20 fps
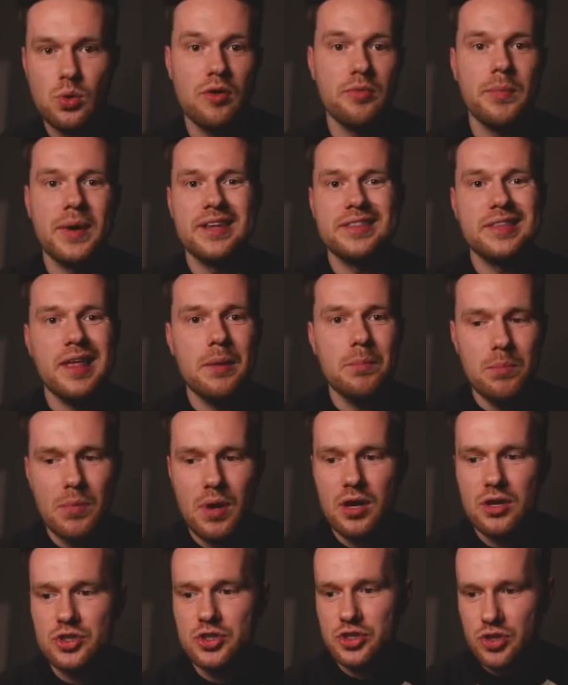So I've made them
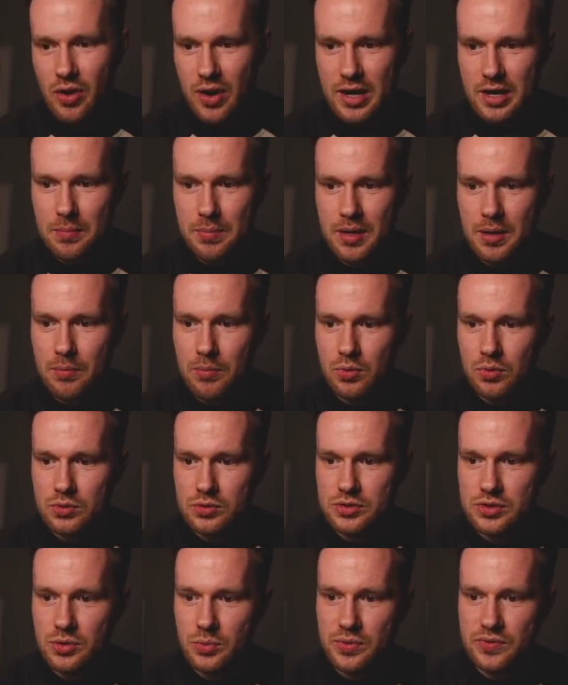shine a bit more.
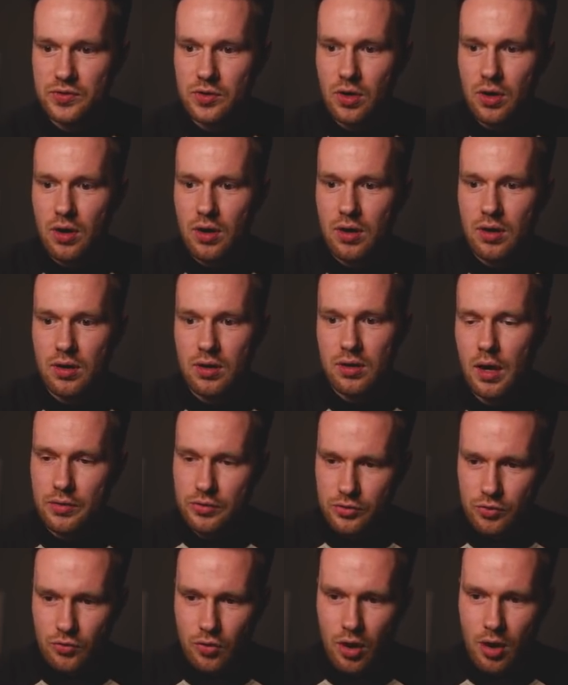So we've got
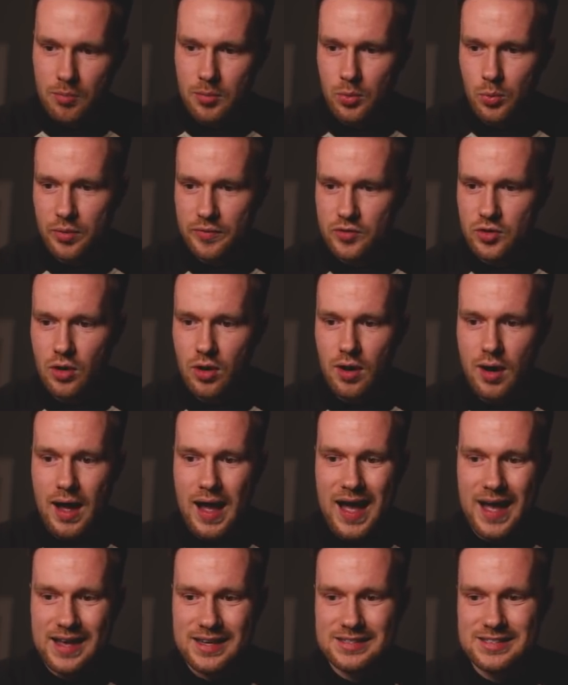Under Armour, we've got
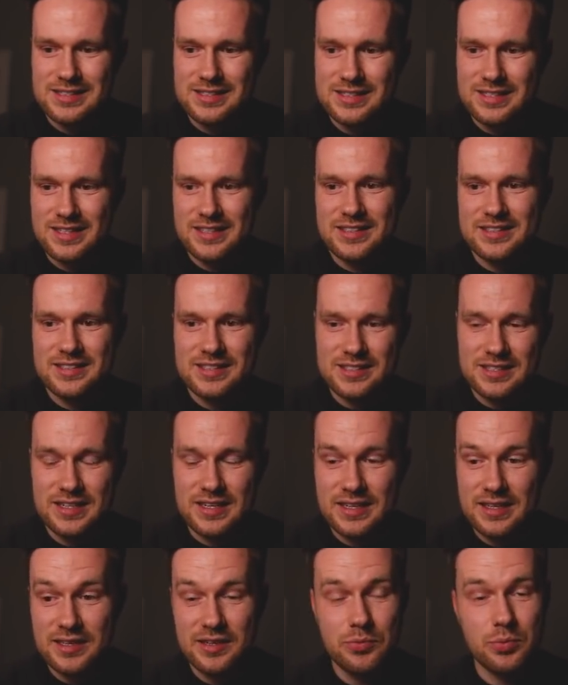Haas
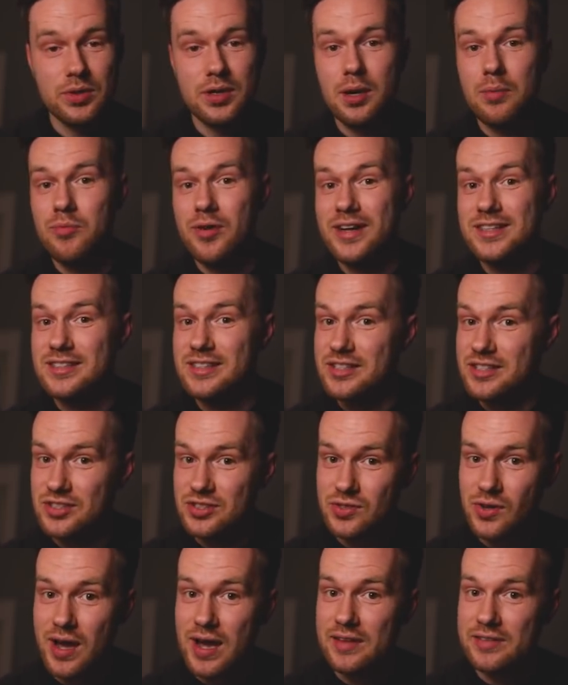CNC. And if we come around to the
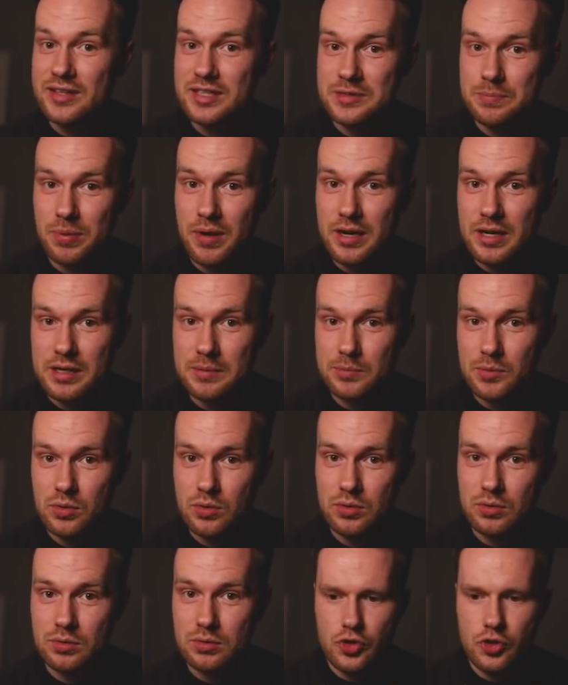side, there's plenty
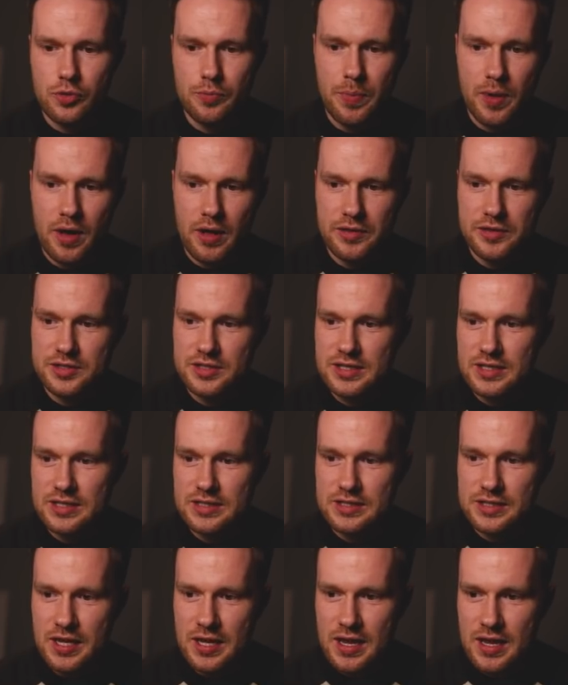more. Shoe Berth
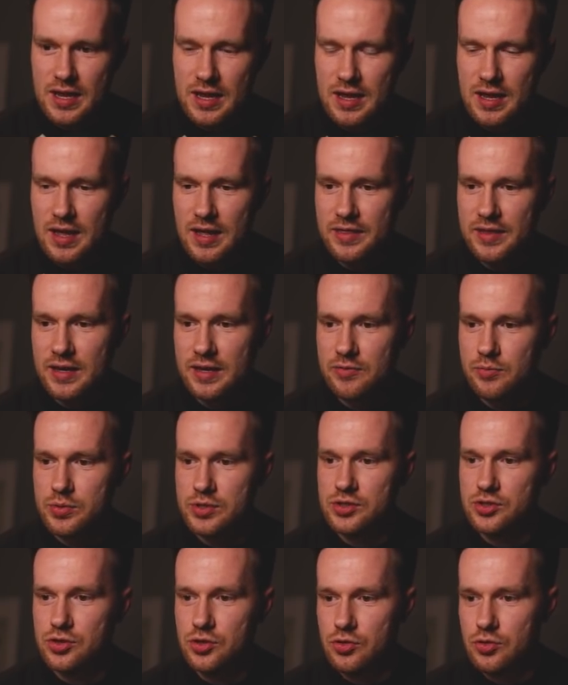sits here. And then if we
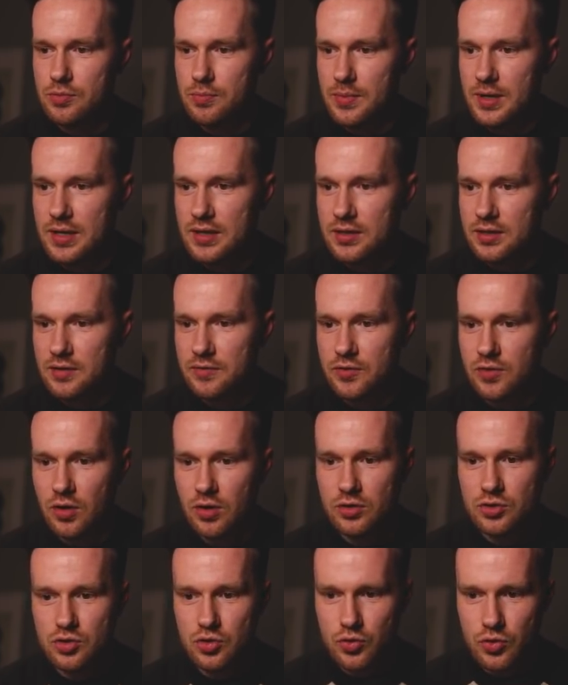zoom in, you've
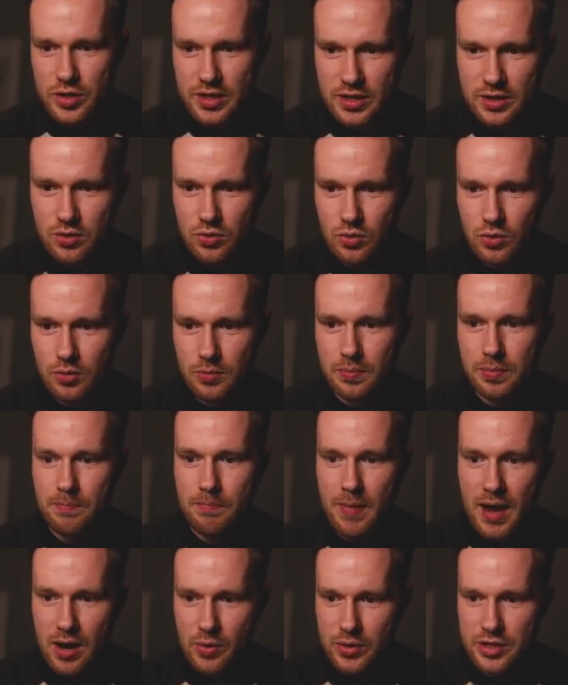got Tree Corp,
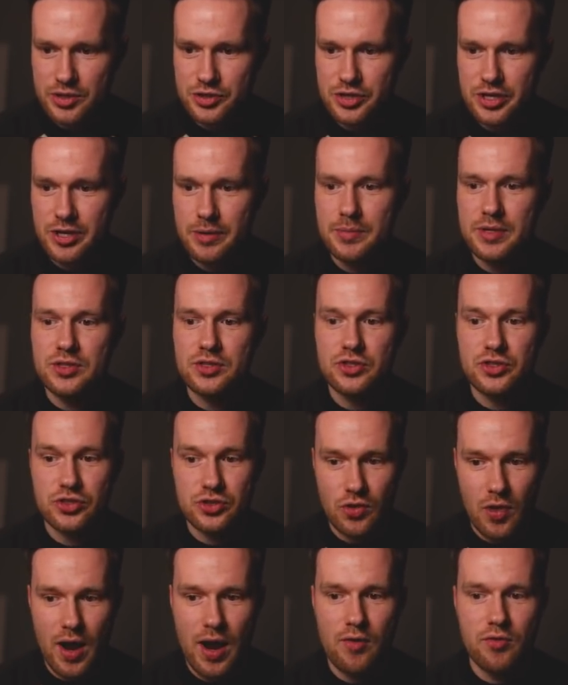Maui Jim, and
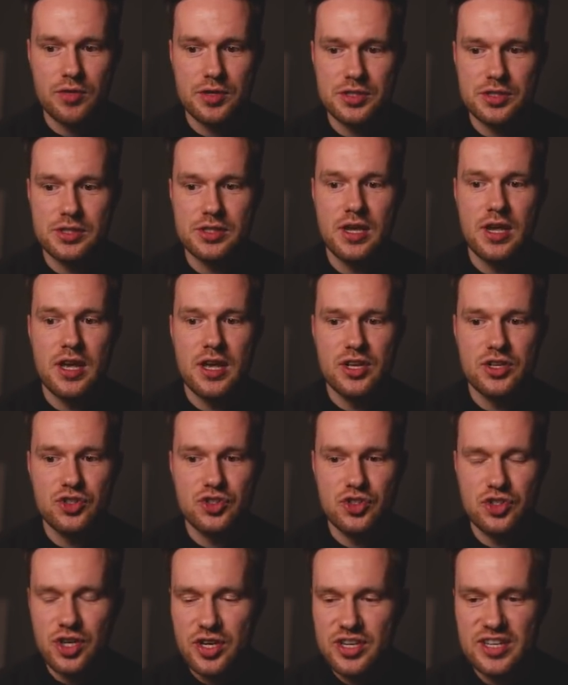Cyrus
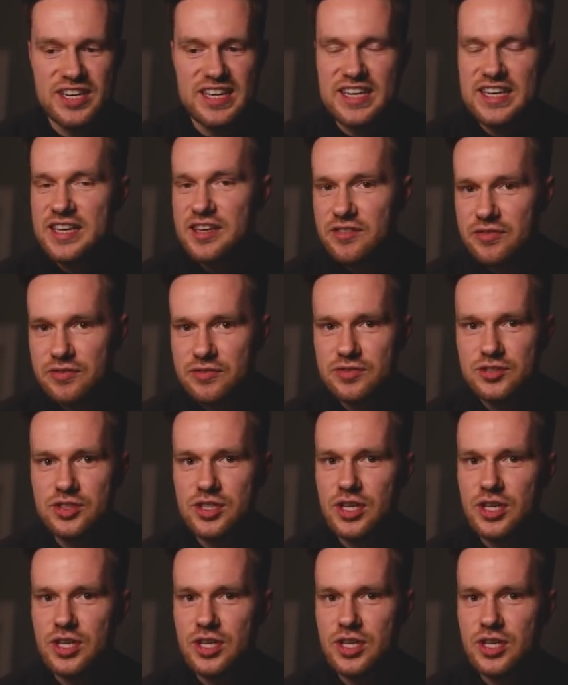Geneva,